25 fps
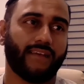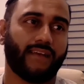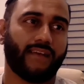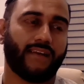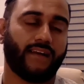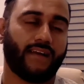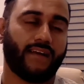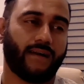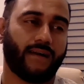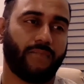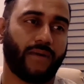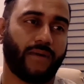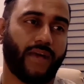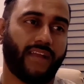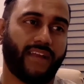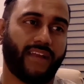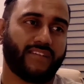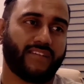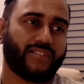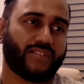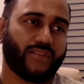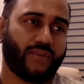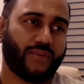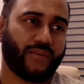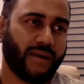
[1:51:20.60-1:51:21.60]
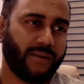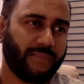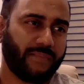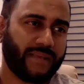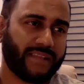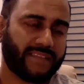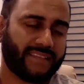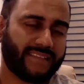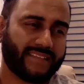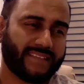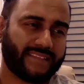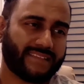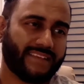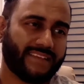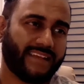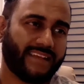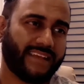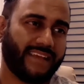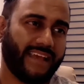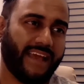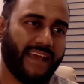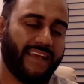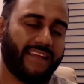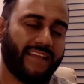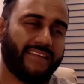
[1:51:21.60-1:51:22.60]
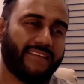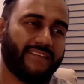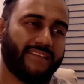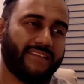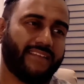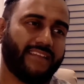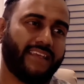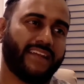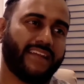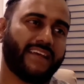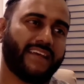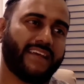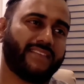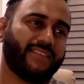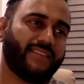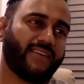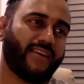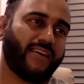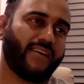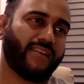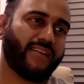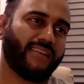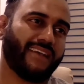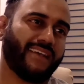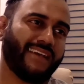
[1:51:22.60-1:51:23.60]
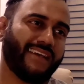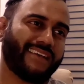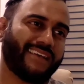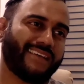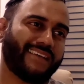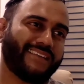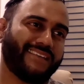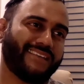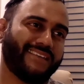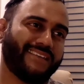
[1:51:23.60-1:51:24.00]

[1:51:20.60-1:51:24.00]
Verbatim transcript: And I showed up at this thing and then I thought, like,